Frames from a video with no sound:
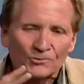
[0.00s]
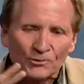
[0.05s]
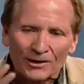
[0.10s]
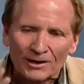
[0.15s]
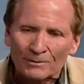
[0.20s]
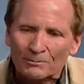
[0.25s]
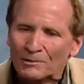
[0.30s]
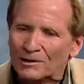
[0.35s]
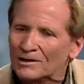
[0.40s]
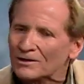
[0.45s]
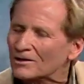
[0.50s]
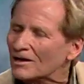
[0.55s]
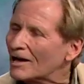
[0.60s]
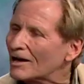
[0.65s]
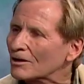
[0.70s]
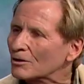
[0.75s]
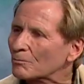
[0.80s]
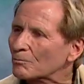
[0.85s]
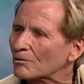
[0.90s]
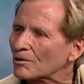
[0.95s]
try to pay the
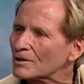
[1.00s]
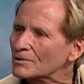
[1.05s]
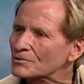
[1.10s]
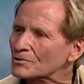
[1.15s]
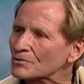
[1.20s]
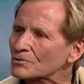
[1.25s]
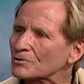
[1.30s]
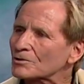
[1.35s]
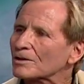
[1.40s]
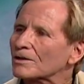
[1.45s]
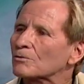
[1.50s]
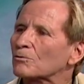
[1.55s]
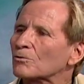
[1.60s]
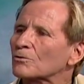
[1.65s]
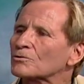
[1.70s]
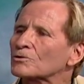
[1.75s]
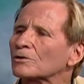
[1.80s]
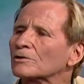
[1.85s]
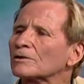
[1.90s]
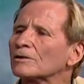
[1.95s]
higher prices in
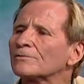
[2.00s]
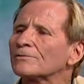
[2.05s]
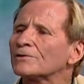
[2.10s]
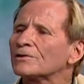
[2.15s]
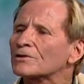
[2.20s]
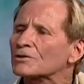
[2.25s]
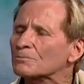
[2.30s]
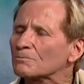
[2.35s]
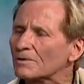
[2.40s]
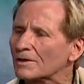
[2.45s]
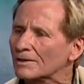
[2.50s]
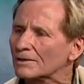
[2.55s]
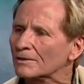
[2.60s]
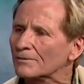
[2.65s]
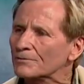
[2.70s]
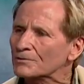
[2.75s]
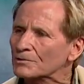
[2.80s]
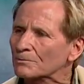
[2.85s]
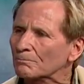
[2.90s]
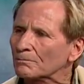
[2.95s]
order to live in this
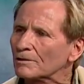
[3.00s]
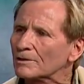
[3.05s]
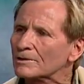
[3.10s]
magnificent